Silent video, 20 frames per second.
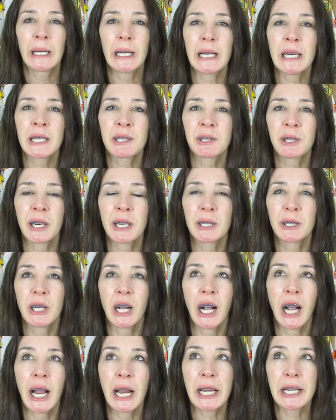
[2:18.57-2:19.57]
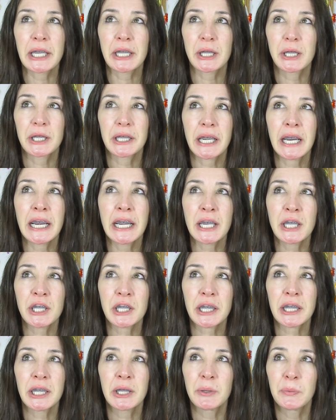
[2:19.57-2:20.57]
is that I
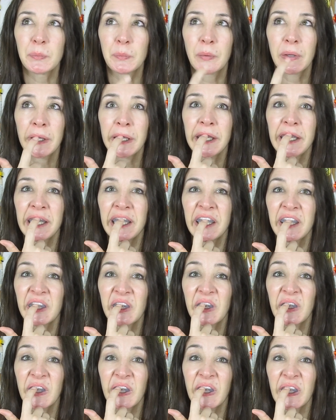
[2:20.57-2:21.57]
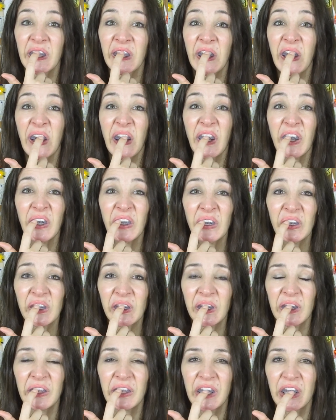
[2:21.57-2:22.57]
tend to breathe through the little
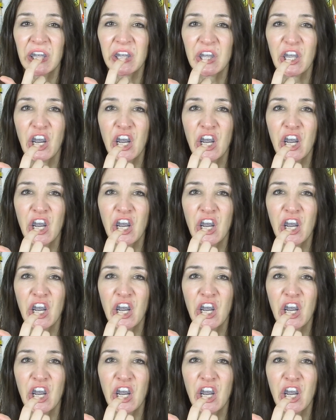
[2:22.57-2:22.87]
holes in this,